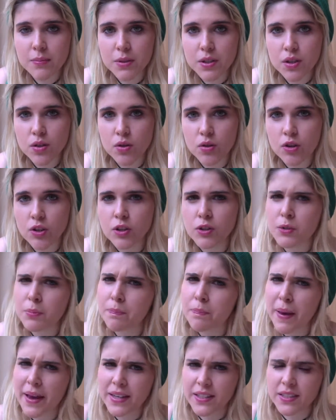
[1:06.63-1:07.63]
Mr Norrell is
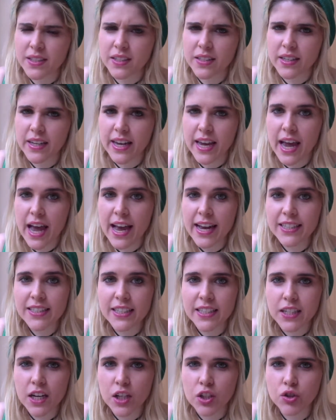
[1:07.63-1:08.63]
based in the
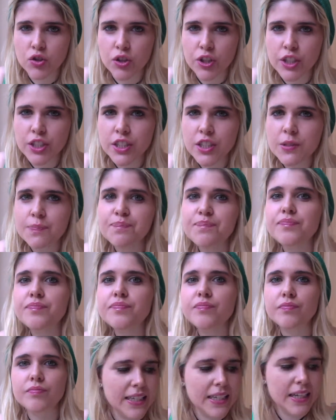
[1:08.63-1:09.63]
1800s.
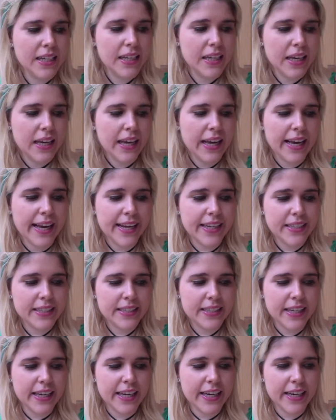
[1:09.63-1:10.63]

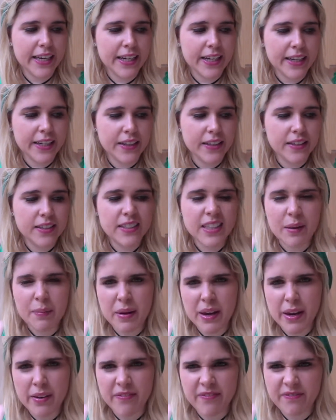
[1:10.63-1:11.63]
It's in a
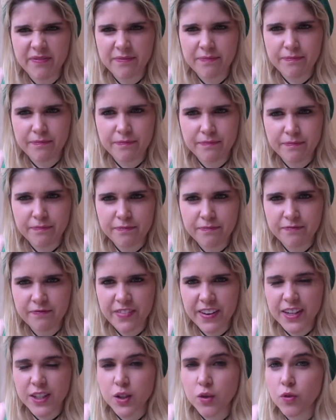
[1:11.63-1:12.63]

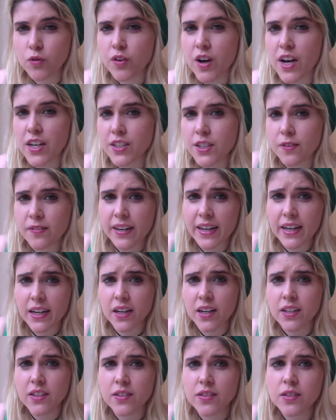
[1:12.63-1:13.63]
semi-fictional version of
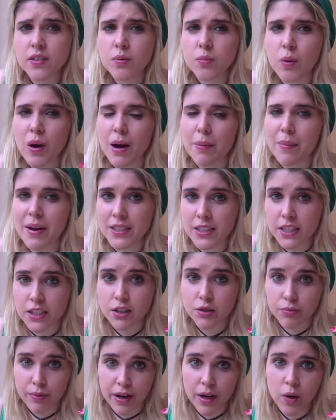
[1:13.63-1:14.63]
England where magic
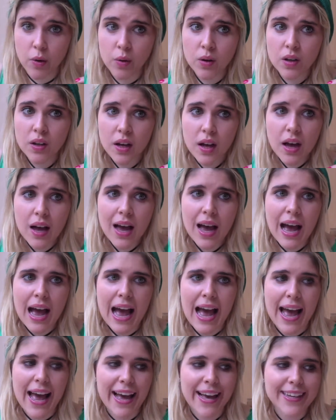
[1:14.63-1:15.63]
is real,
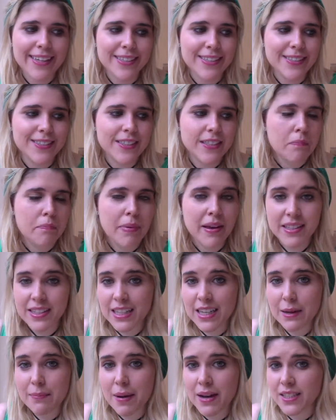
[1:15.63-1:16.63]
and
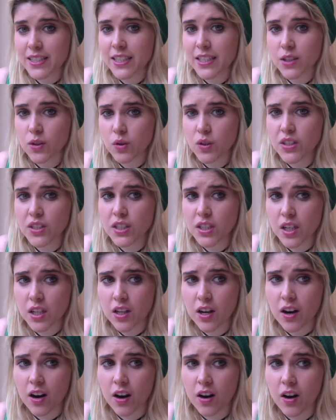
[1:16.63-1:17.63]
basically magic has gone into
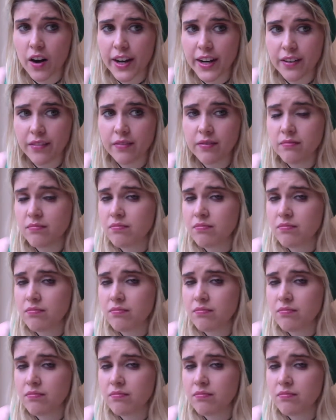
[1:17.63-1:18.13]
decline,